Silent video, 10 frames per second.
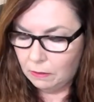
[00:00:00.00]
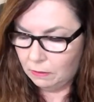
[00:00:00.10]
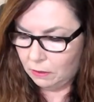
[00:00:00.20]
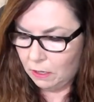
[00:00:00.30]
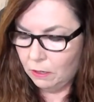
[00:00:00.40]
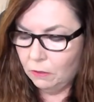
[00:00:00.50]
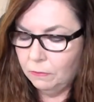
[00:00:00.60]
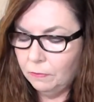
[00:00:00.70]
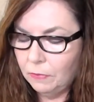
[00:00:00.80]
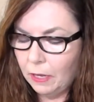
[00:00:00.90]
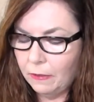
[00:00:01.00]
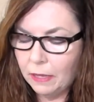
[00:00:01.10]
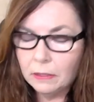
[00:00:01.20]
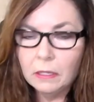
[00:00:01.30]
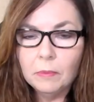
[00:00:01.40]
so and
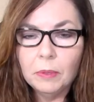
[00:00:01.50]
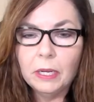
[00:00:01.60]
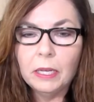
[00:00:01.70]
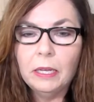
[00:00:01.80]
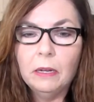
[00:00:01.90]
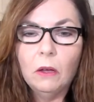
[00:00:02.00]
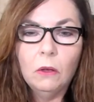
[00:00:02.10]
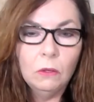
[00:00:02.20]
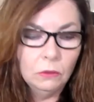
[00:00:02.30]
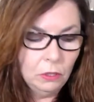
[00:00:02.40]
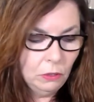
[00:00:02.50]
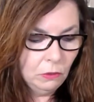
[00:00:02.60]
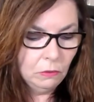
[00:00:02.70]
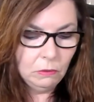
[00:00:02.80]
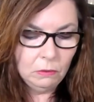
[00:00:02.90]
that's going to bring in a whole
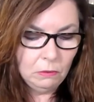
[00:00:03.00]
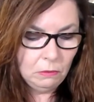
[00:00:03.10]
new